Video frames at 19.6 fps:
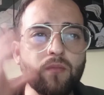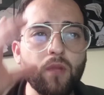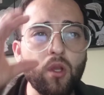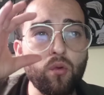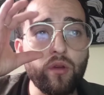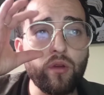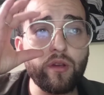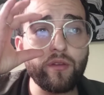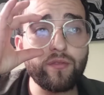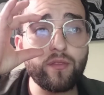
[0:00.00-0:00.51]

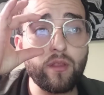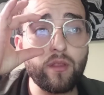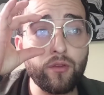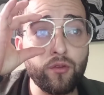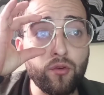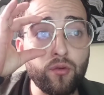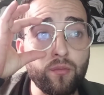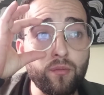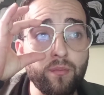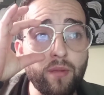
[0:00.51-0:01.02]
with
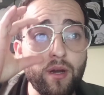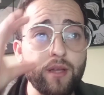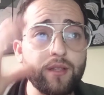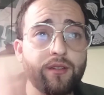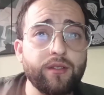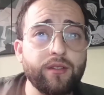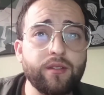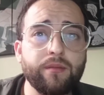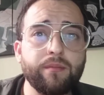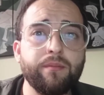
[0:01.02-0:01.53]
your
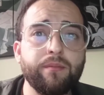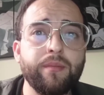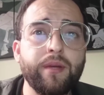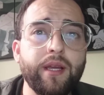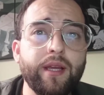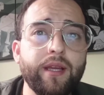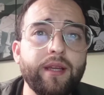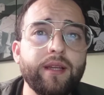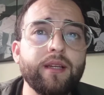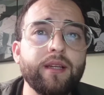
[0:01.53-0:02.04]
buyer
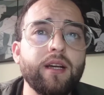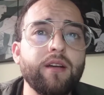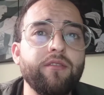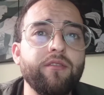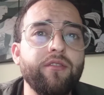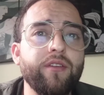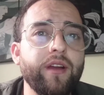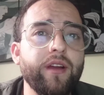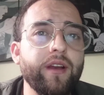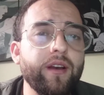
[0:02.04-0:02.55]
being a
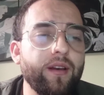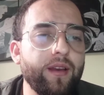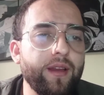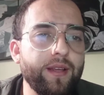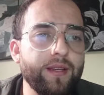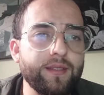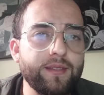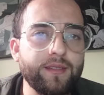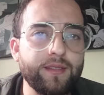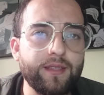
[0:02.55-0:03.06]
fairly
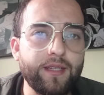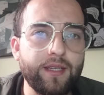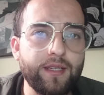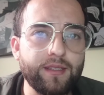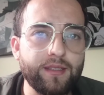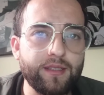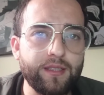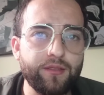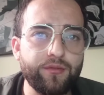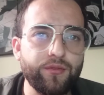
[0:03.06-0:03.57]

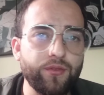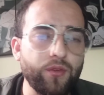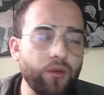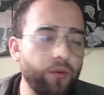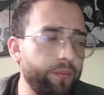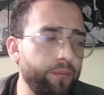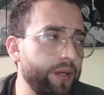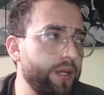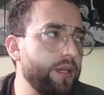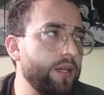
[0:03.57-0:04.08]
extensive
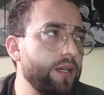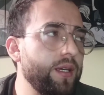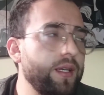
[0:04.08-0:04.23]
topic.